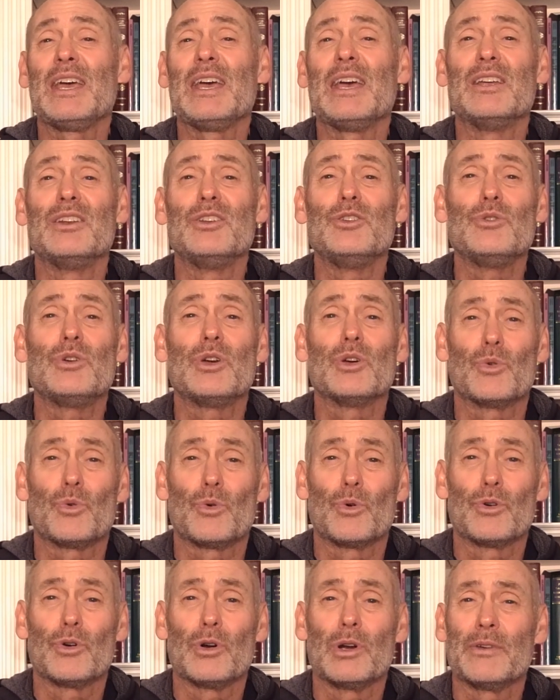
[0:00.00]
and you can
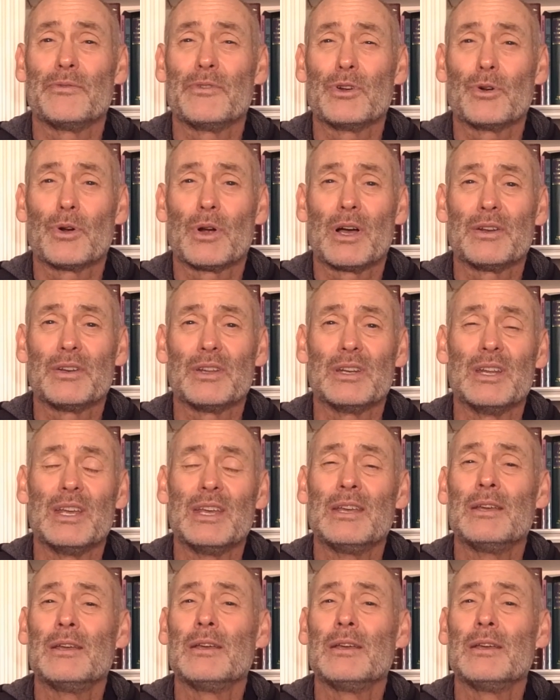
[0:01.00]
order Living Grounded.